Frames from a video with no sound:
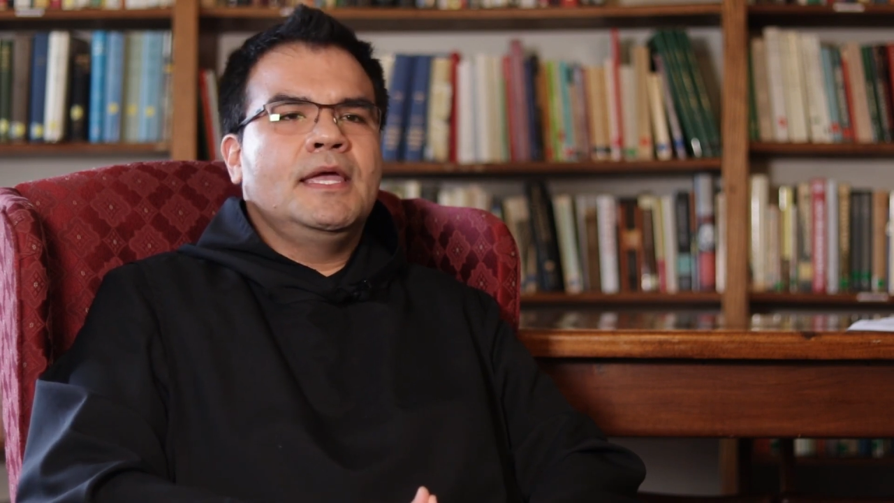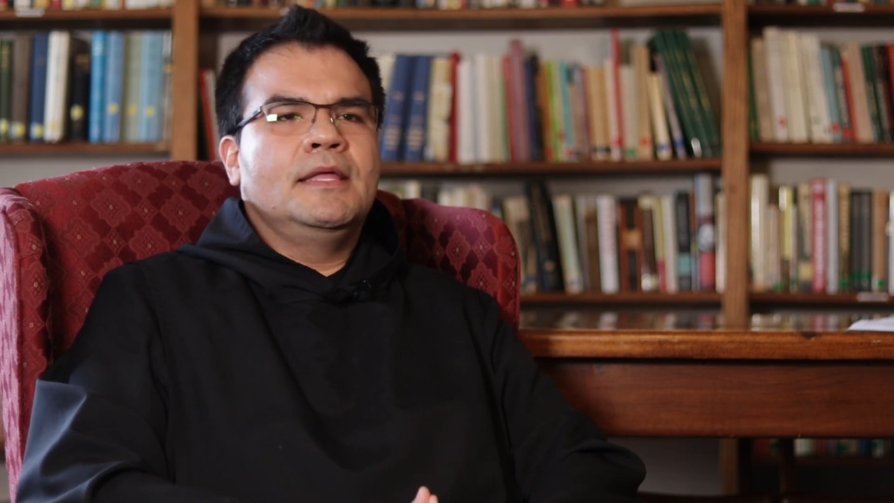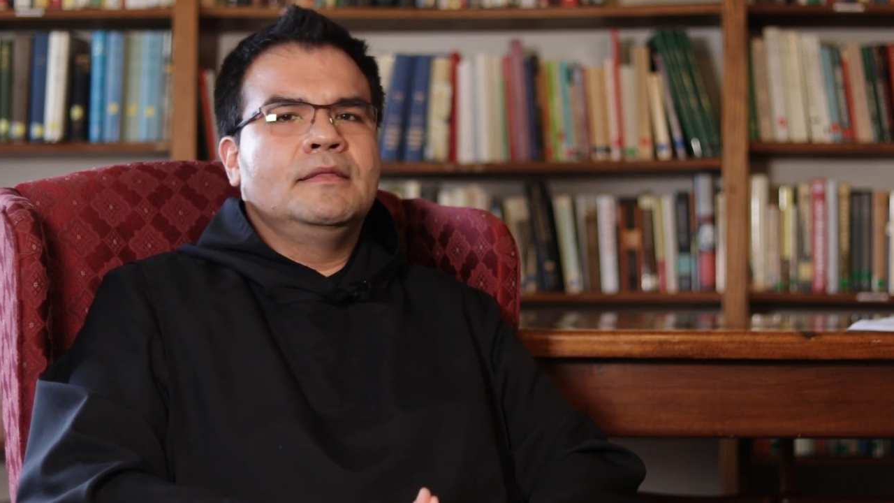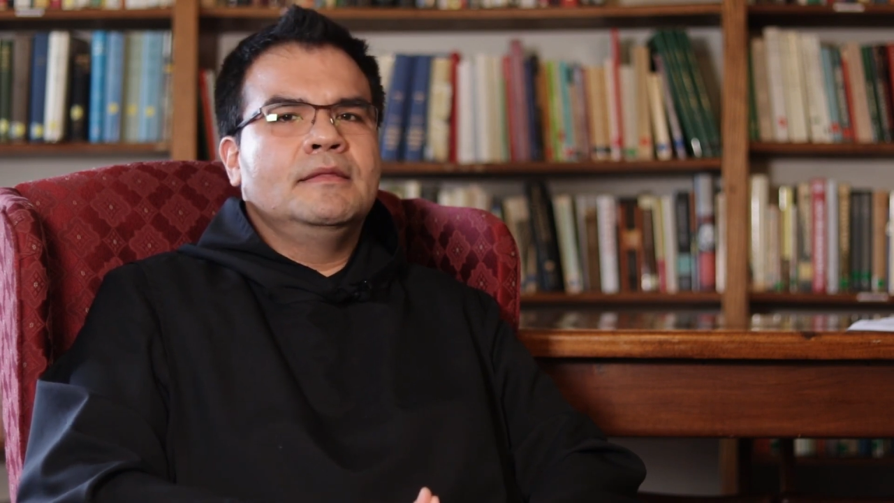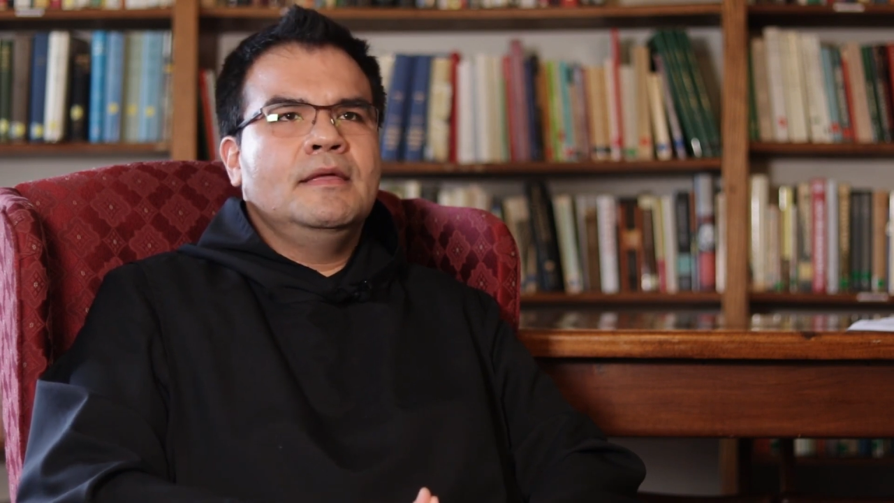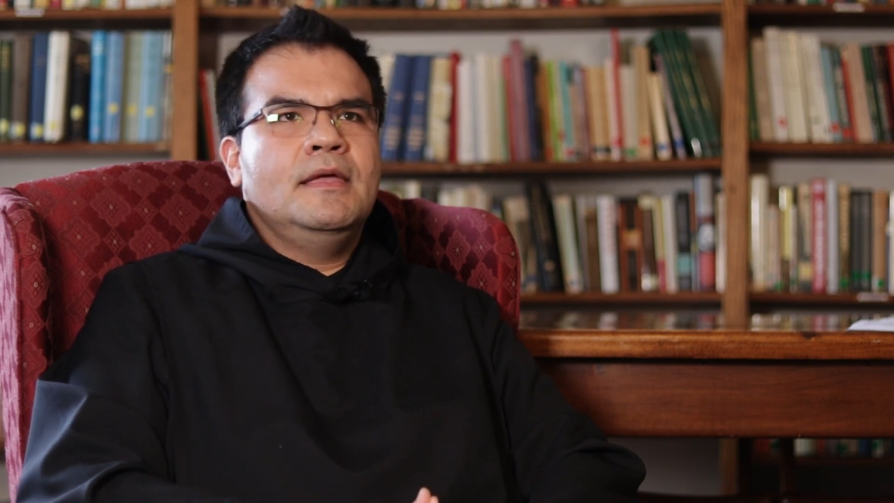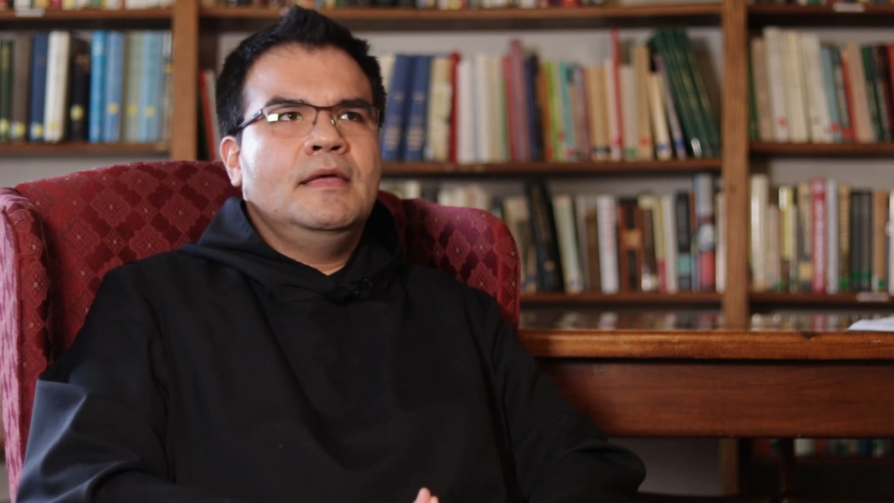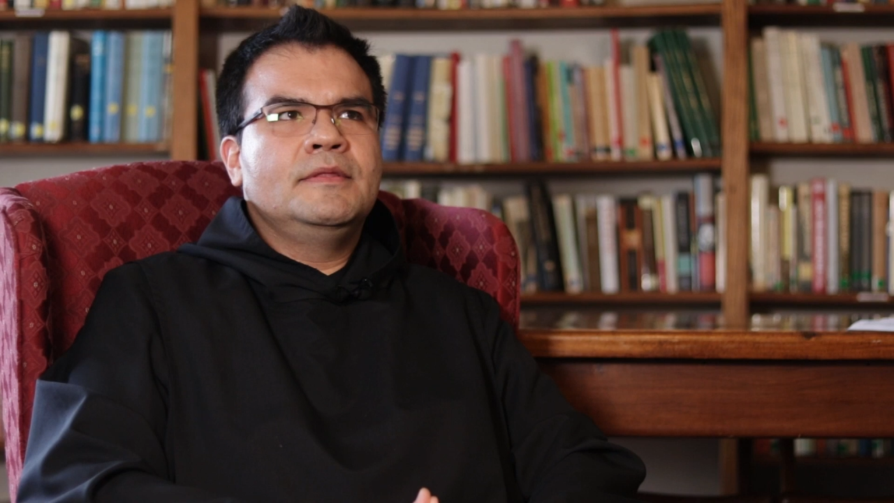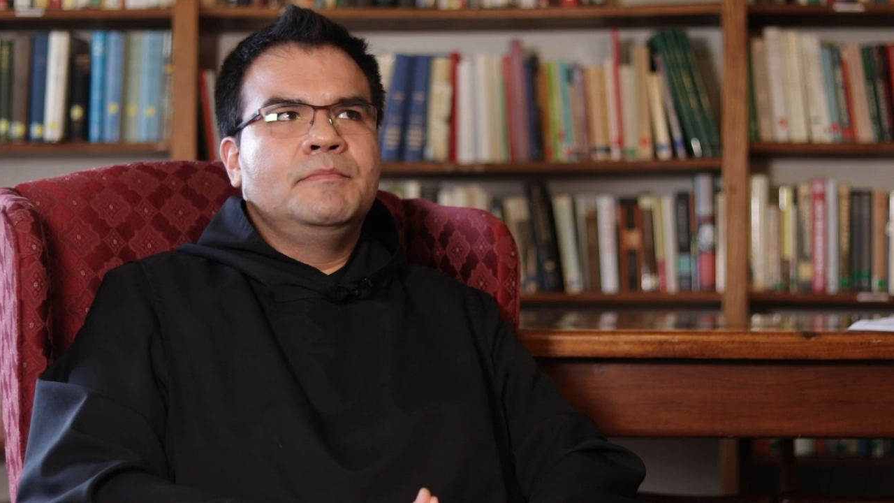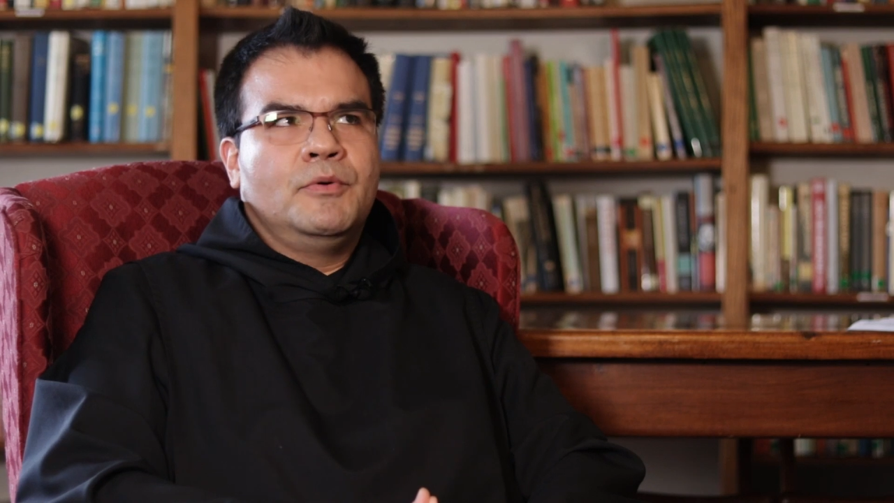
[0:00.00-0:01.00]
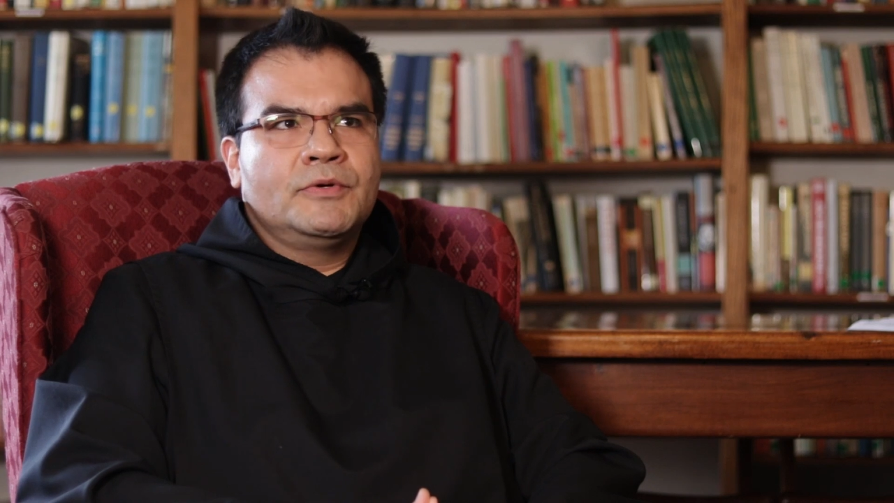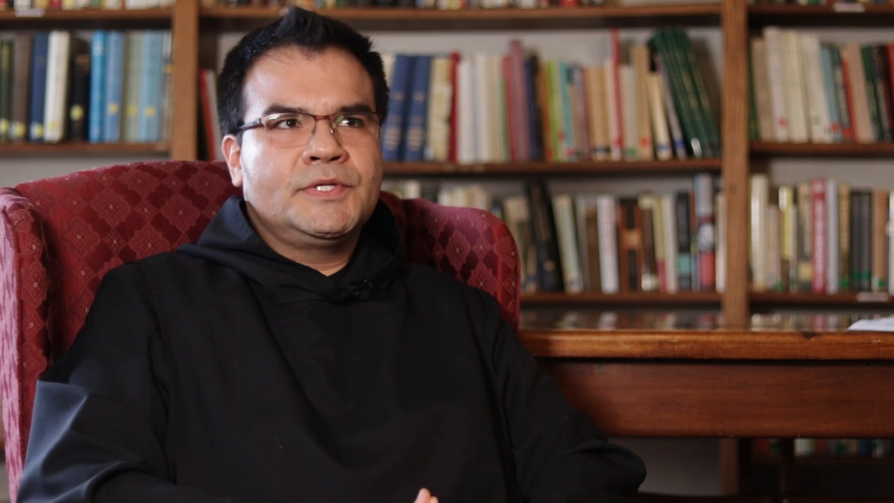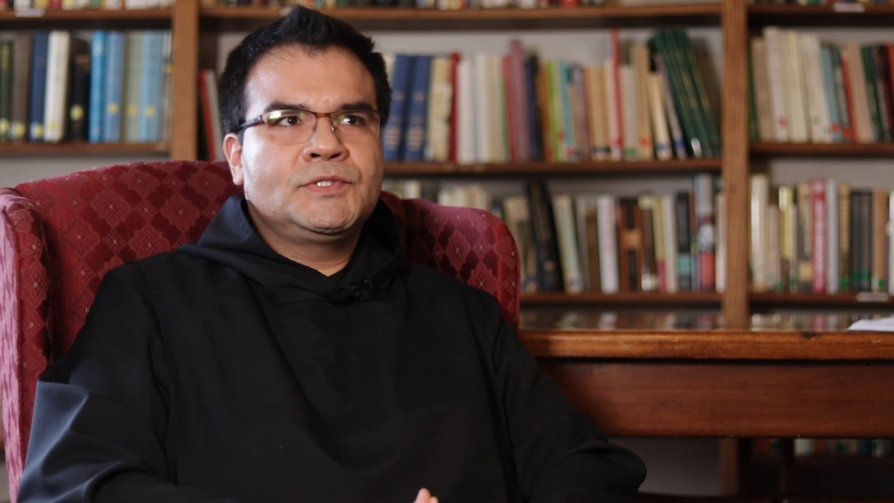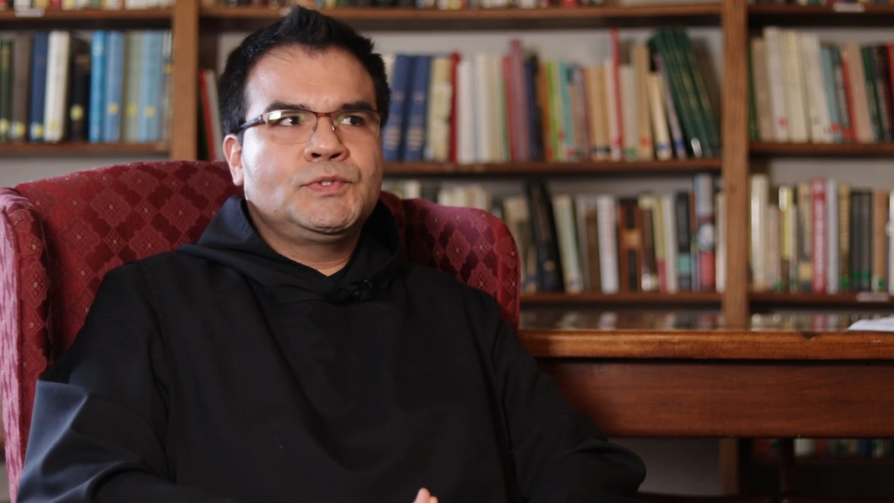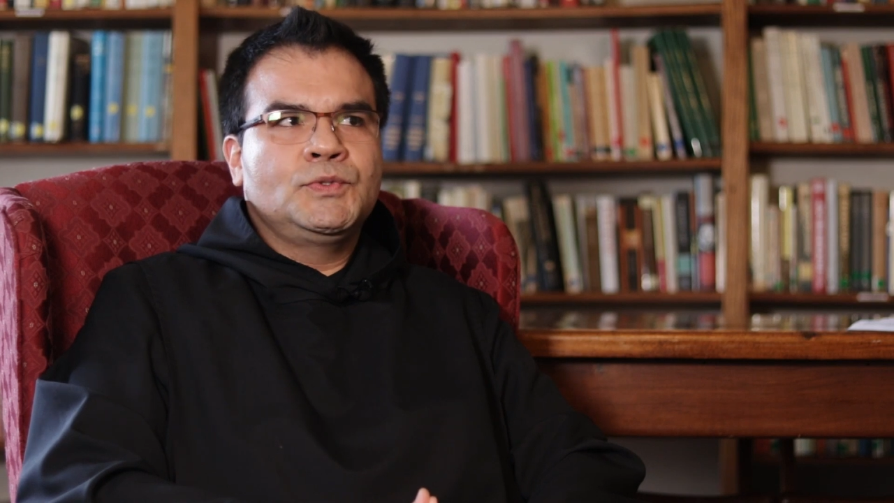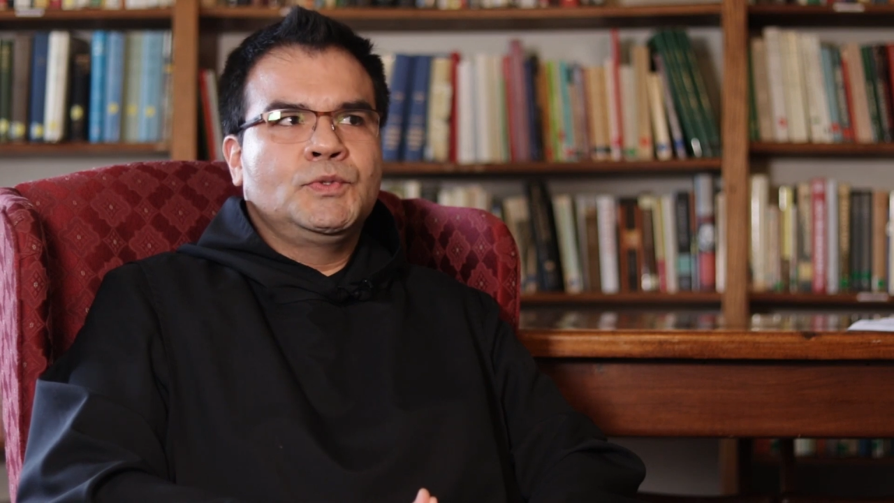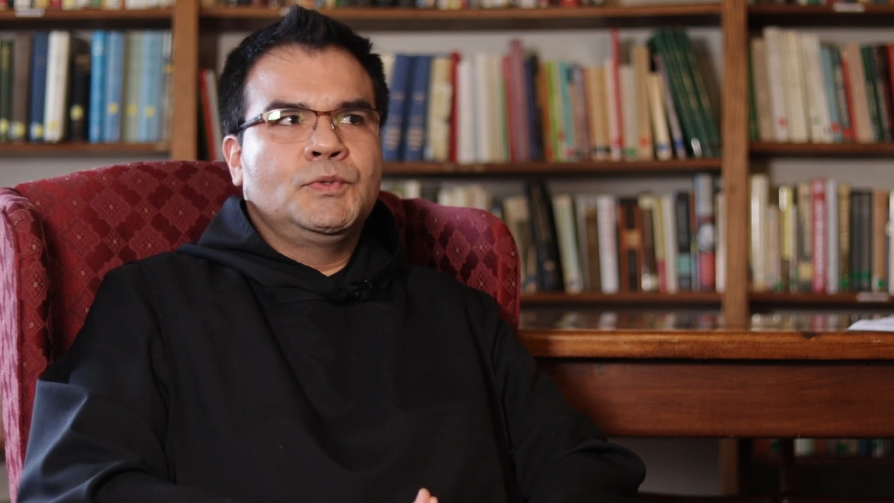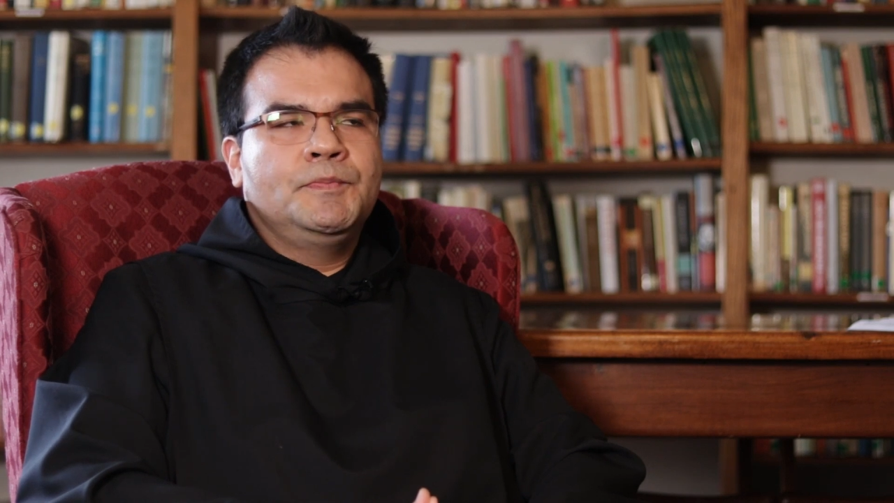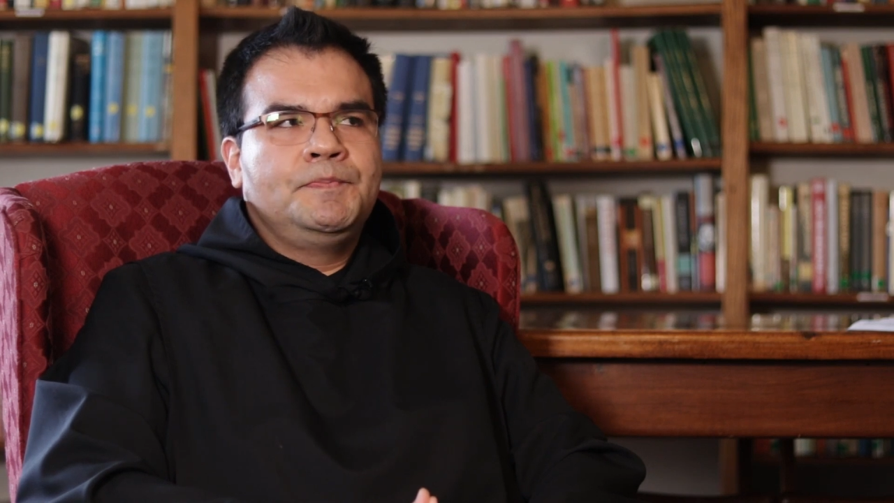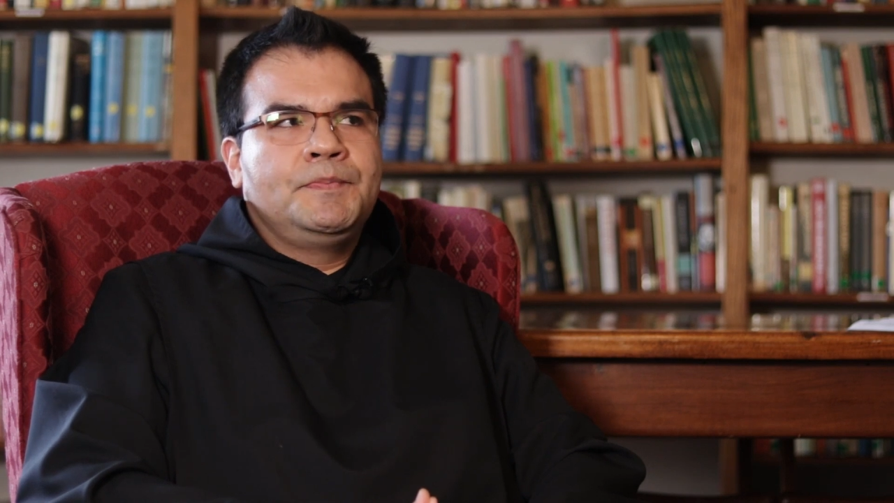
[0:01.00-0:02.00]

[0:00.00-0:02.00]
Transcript: and the importance to